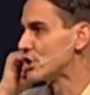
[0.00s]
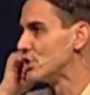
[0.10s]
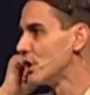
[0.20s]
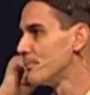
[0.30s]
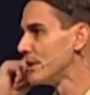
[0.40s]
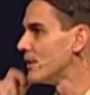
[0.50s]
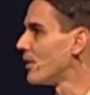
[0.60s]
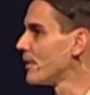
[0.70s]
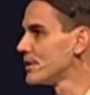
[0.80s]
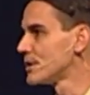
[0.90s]
and jump into
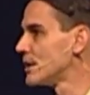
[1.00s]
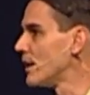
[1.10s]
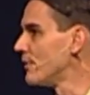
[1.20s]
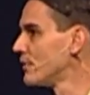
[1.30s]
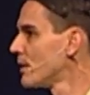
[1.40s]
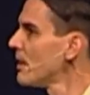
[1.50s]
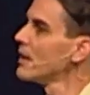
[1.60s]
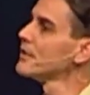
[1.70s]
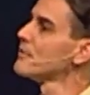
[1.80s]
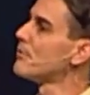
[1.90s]
all this stuff. Come
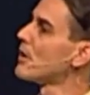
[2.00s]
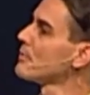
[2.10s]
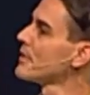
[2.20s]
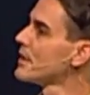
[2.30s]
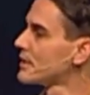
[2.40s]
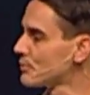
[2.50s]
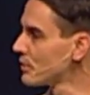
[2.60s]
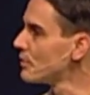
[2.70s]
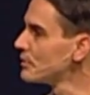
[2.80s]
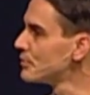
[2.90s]
on to the bar with us. We're
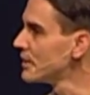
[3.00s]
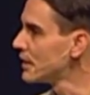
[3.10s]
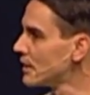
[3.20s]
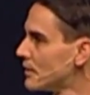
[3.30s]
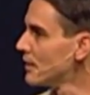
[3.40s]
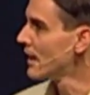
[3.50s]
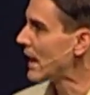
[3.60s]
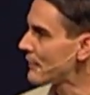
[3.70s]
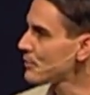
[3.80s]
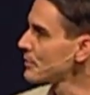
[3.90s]
going drinking.
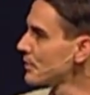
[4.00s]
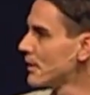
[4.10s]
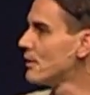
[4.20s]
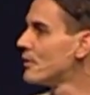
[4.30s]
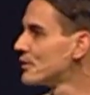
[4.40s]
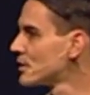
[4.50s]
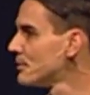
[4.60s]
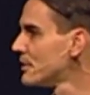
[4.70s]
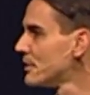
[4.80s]
Afterwards, we're going to go over to somebody's